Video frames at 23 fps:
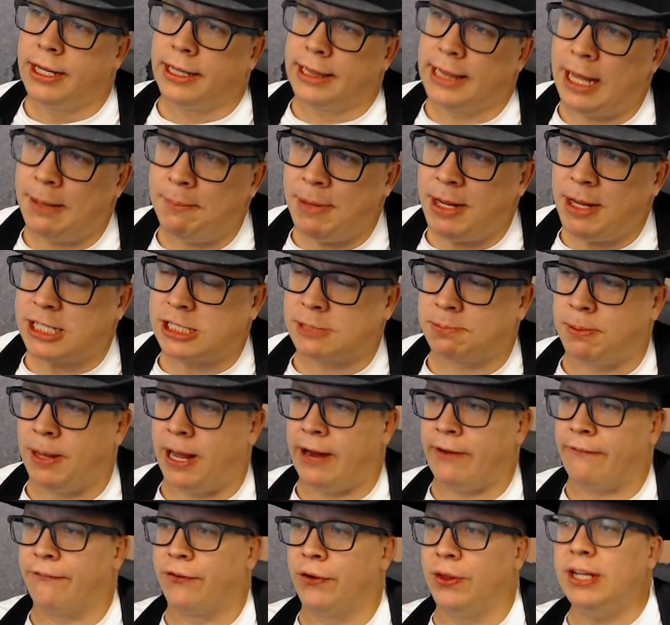Let me
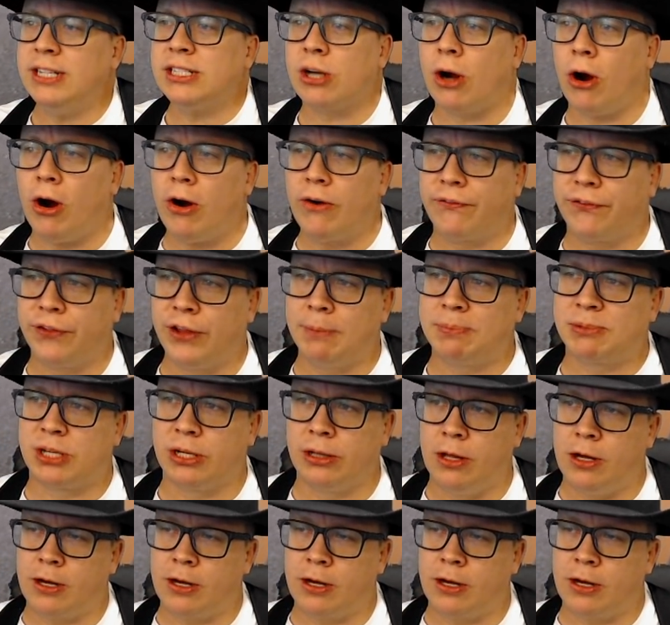explain. For this hard flip to